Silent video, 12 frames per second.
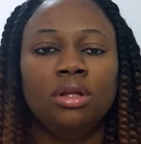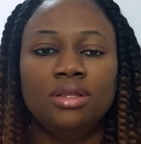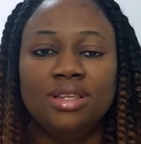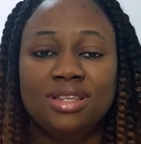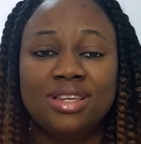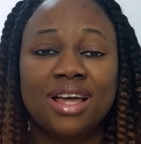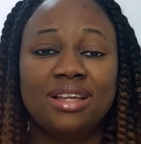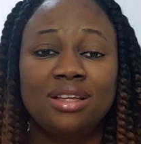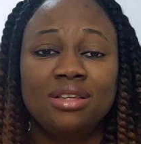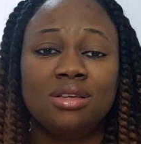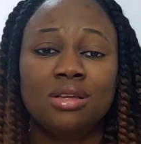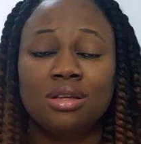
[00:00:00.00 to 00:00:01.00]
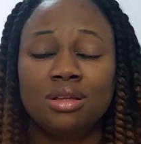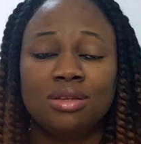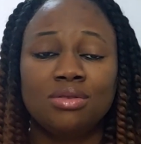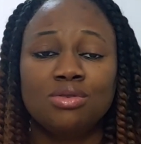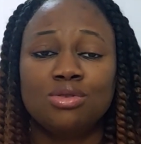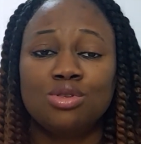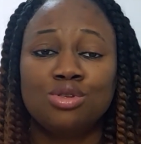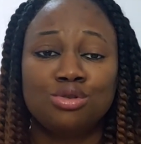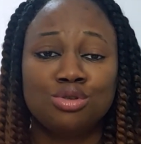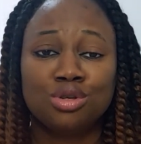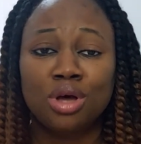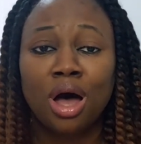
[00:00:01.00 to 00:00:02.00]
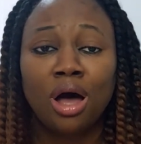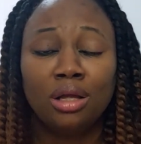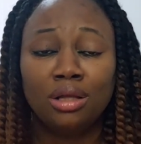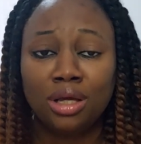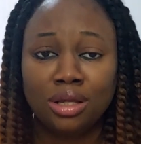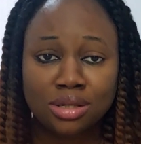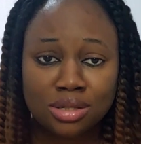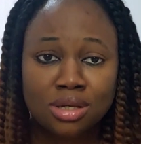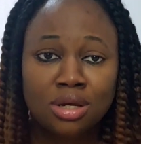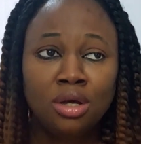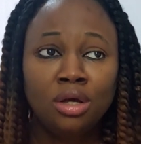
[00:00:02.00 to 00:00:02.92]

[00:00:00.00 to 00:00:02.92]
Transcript: design it to suit our needs.